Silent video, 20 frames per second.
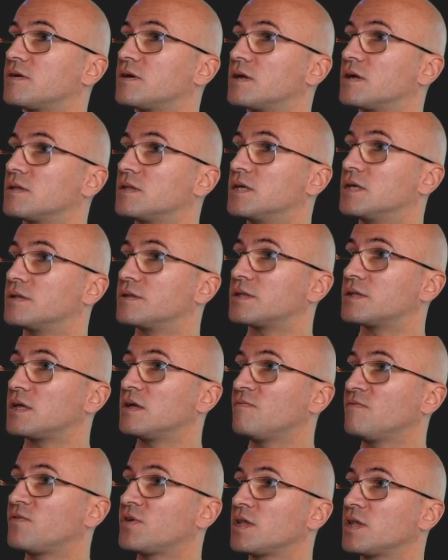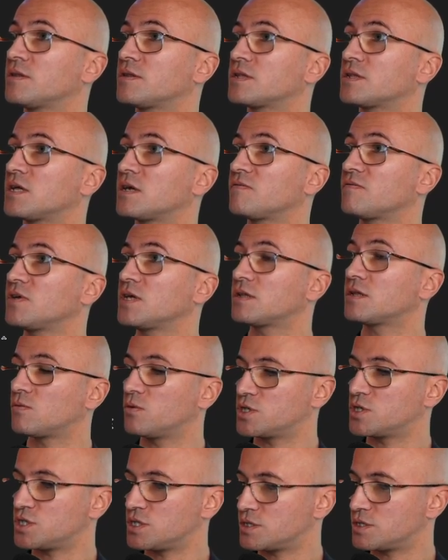this inference service,
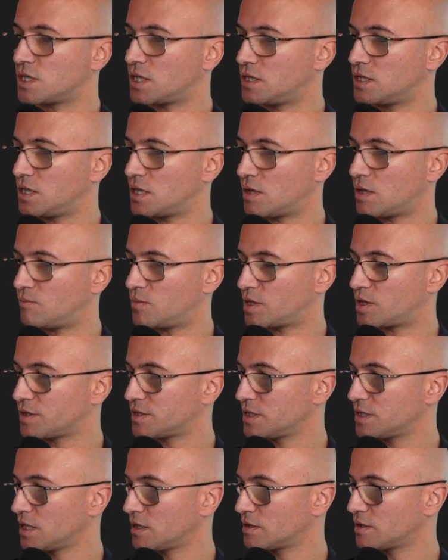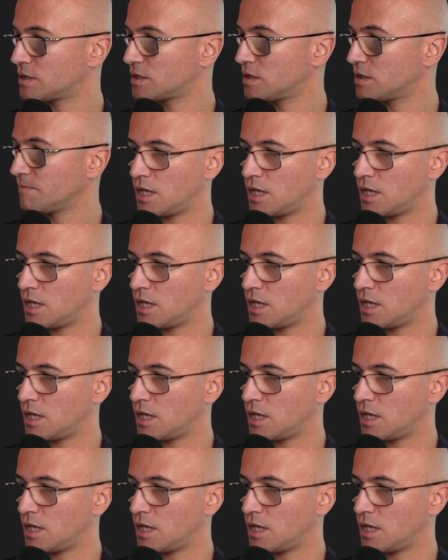which is ID number 6,